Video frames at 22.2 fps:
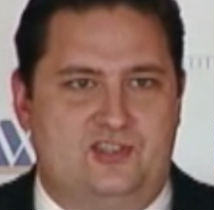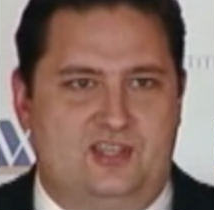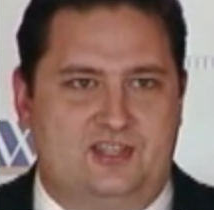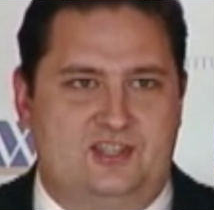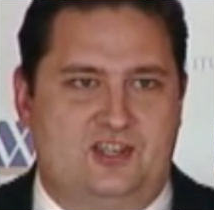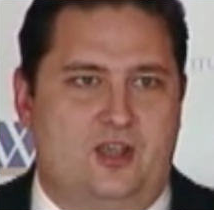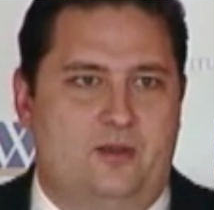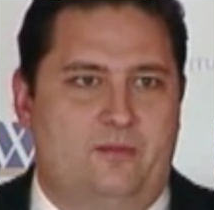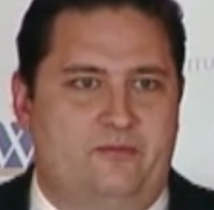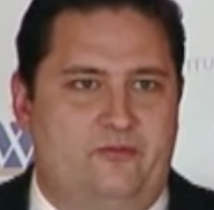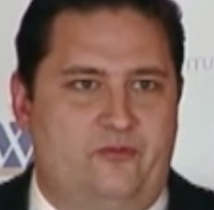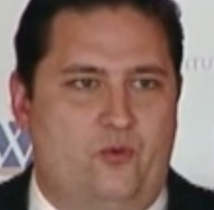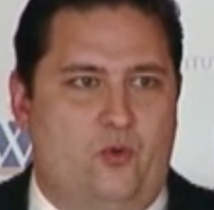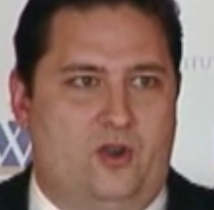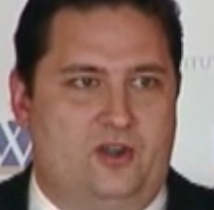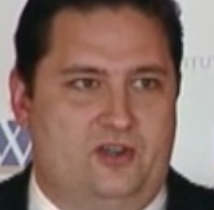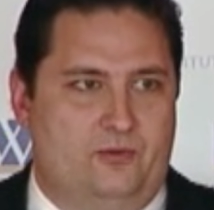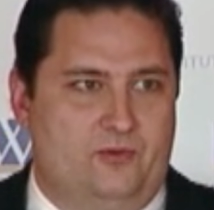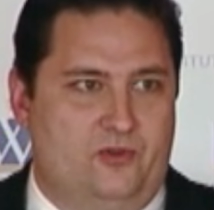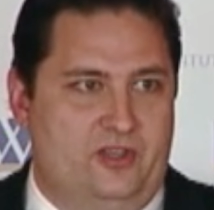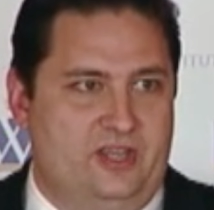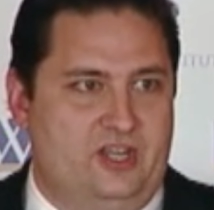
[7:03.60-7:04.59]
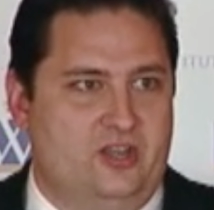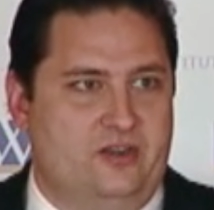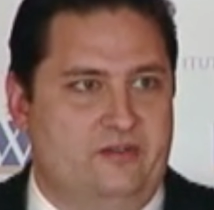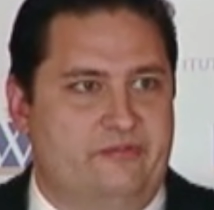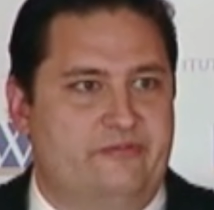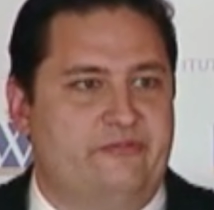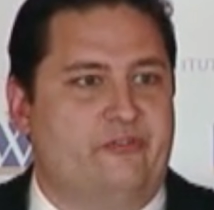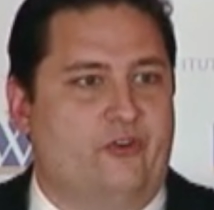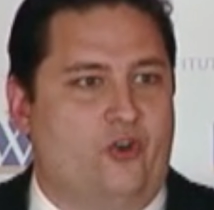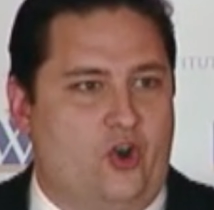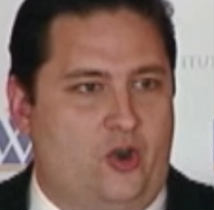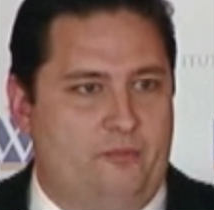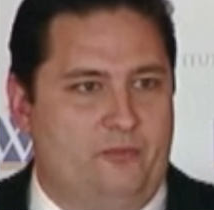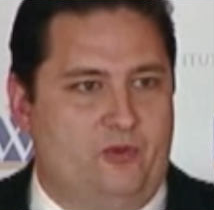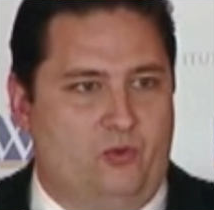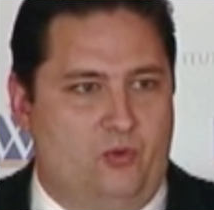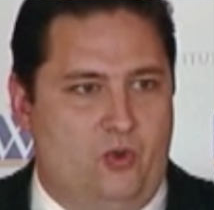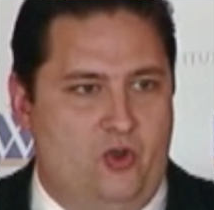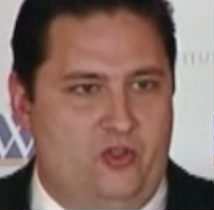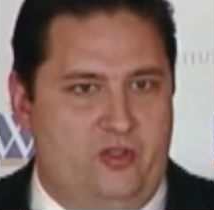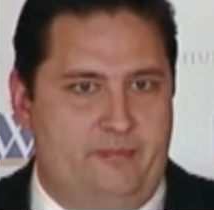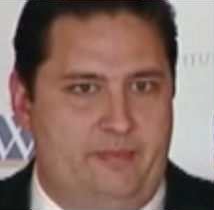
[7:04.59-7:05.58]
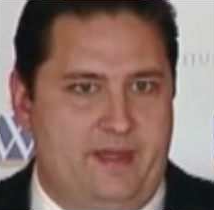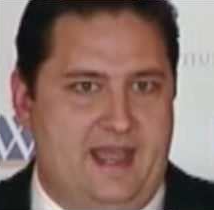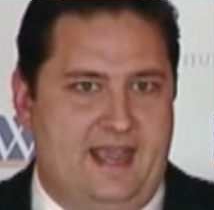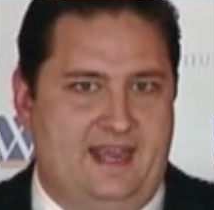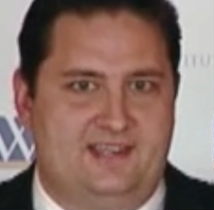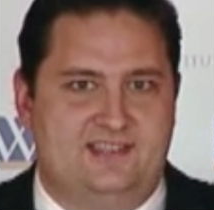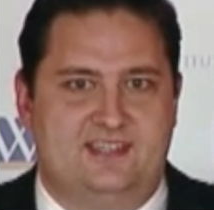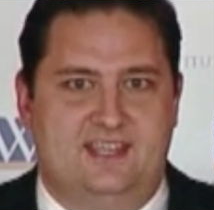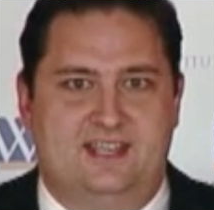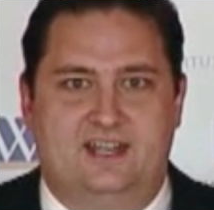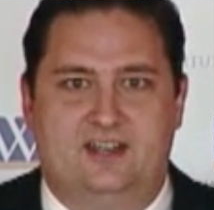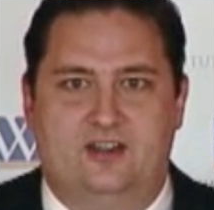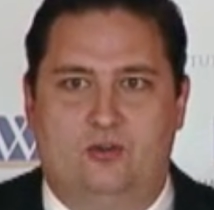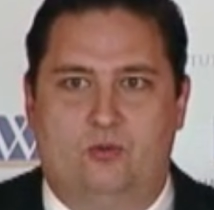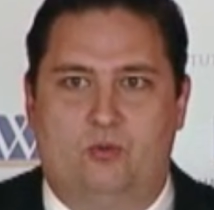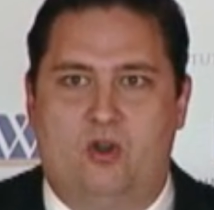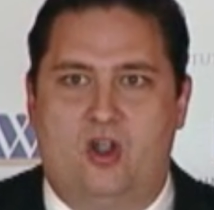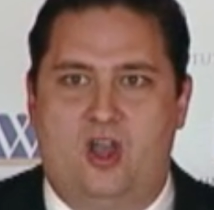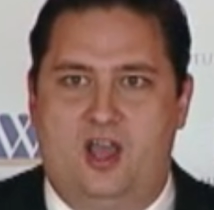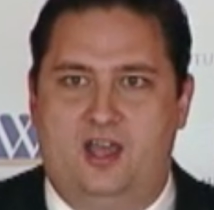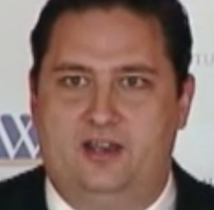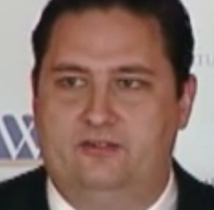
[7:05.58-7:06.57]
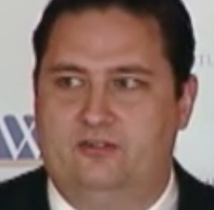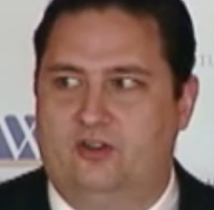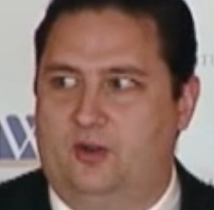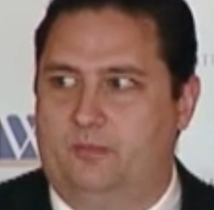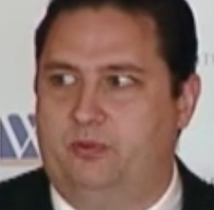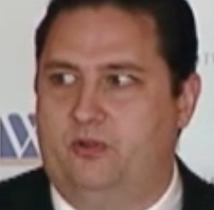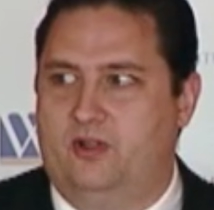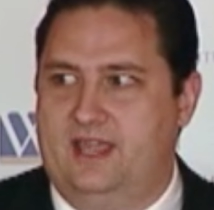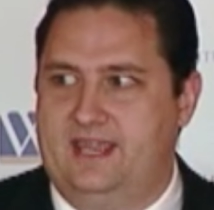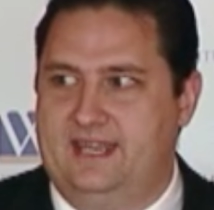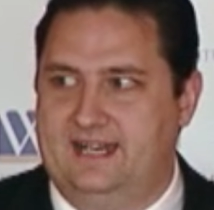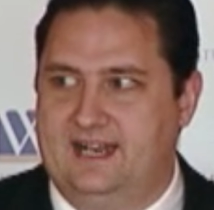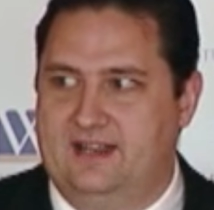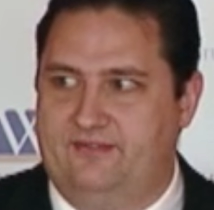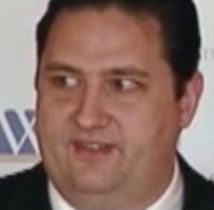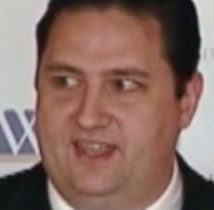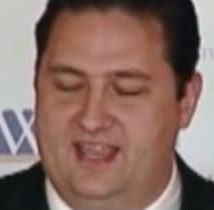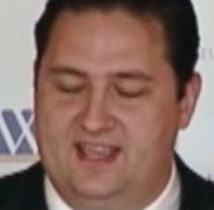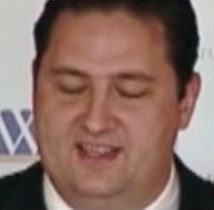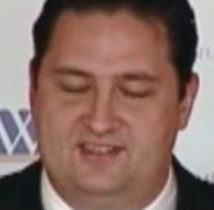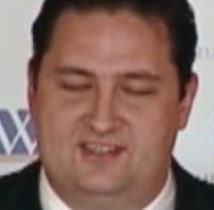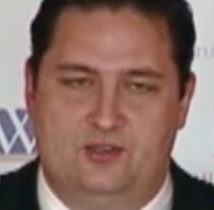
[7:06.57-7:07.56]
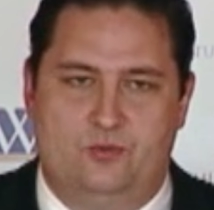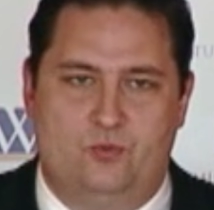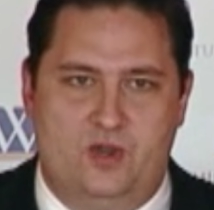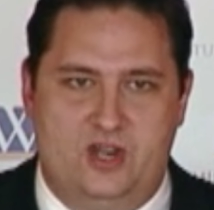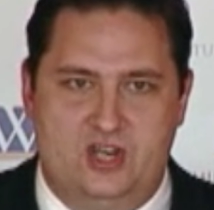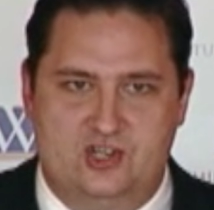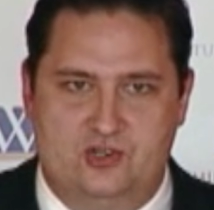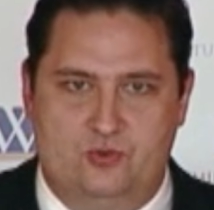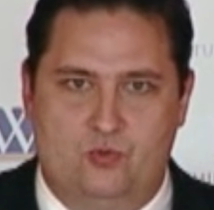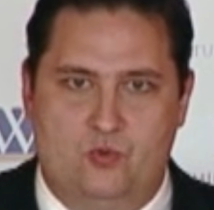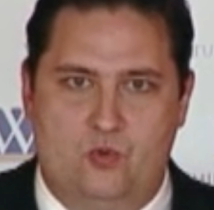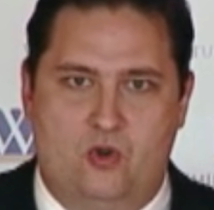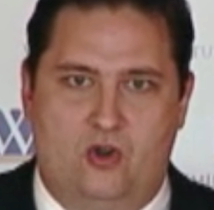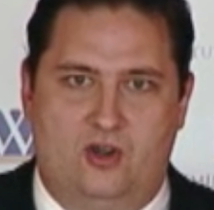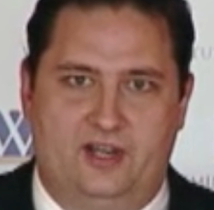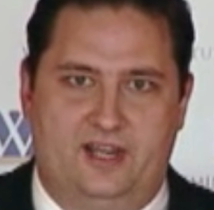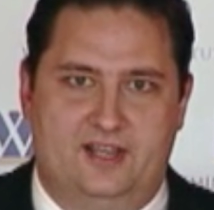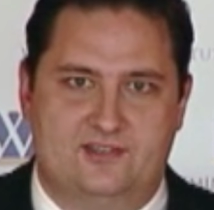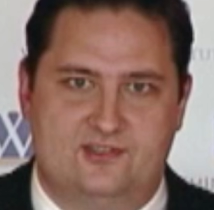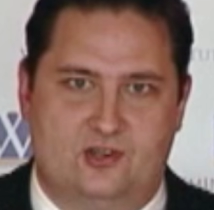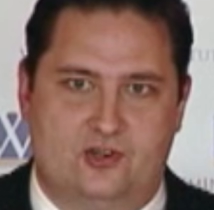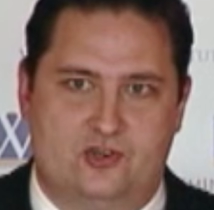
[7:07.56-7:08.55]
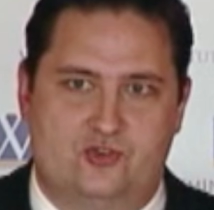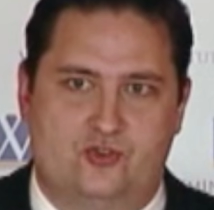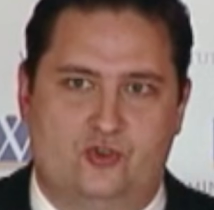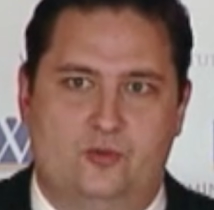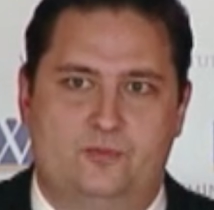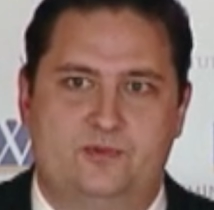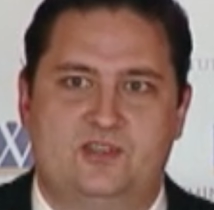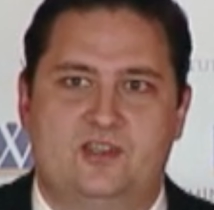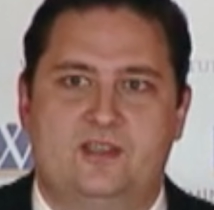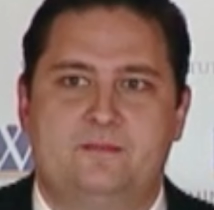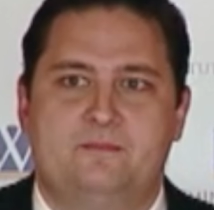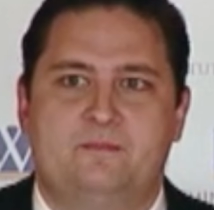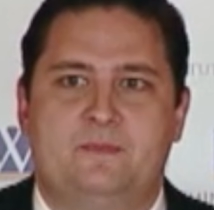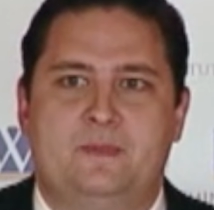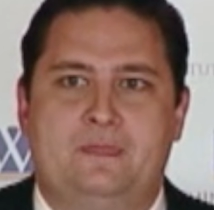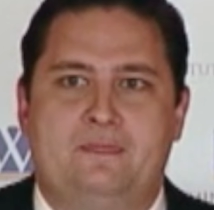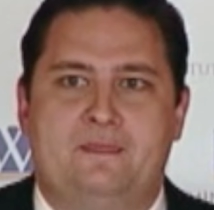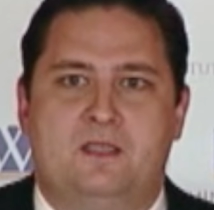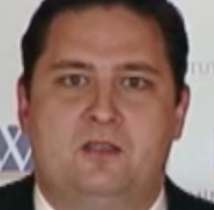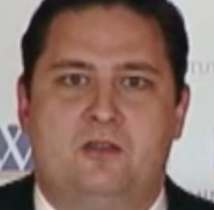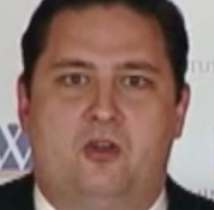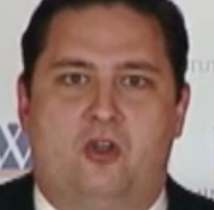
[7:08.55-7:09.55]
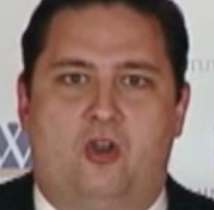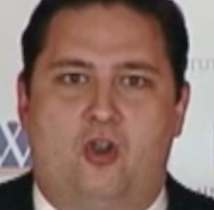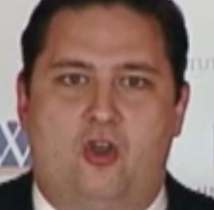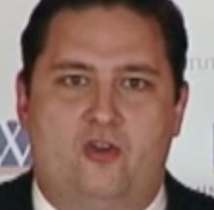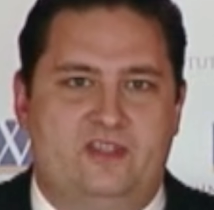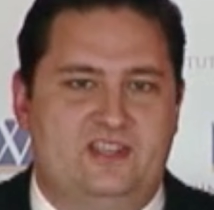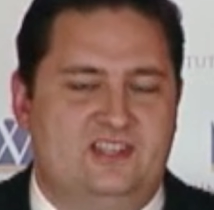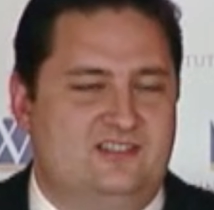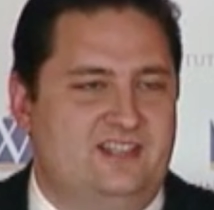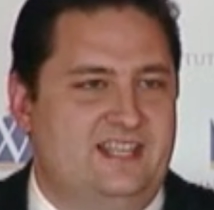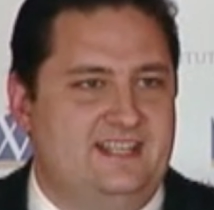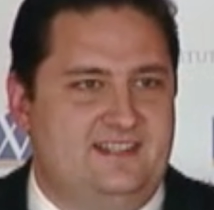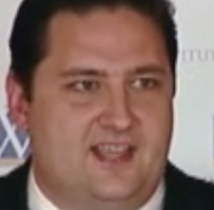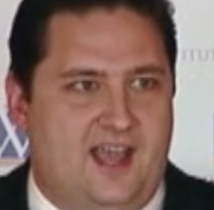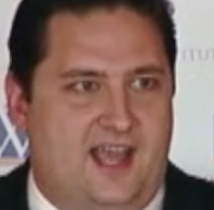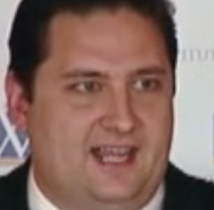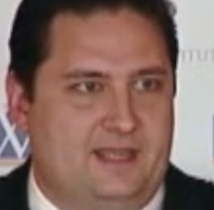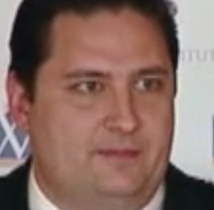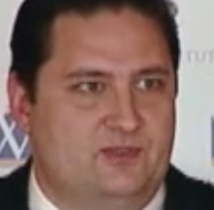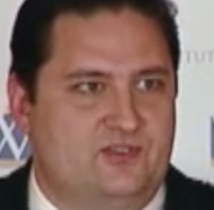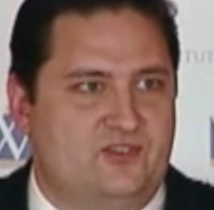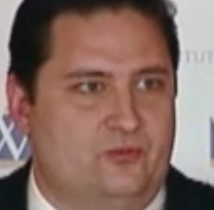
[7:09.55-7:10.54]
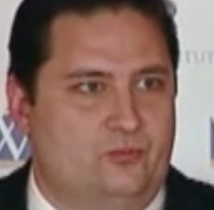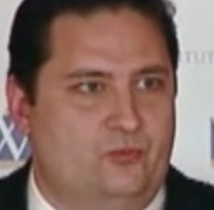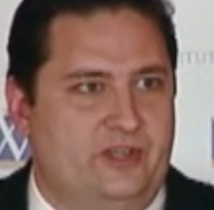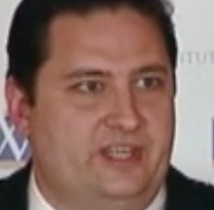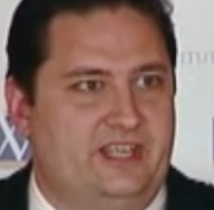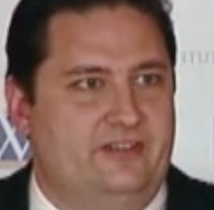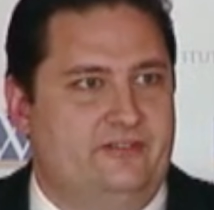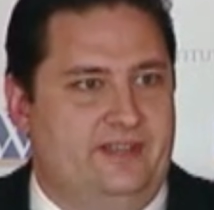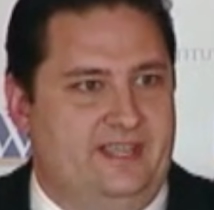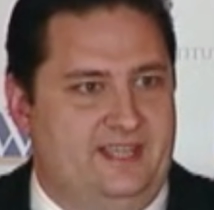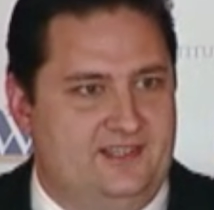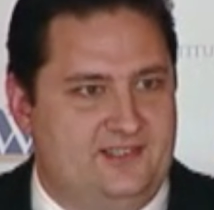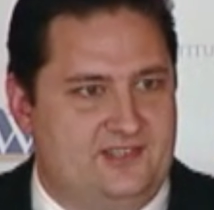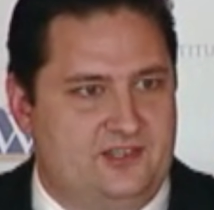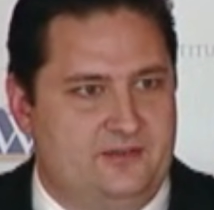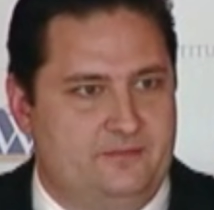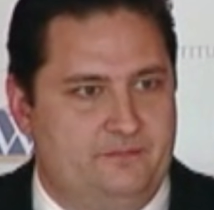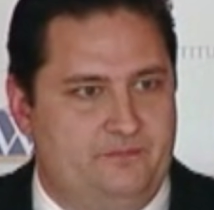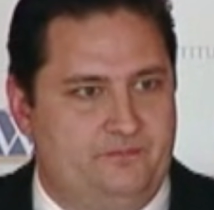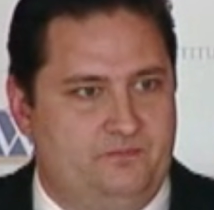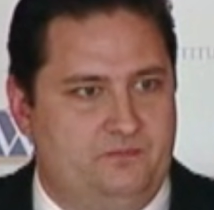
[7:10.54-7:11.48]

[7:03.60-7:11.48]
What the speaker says: that's come forward to really confirm the role that Pakistan and Iran are playing in Afghanistan waging war against our troops are all these leaked documents from WikiLeaks,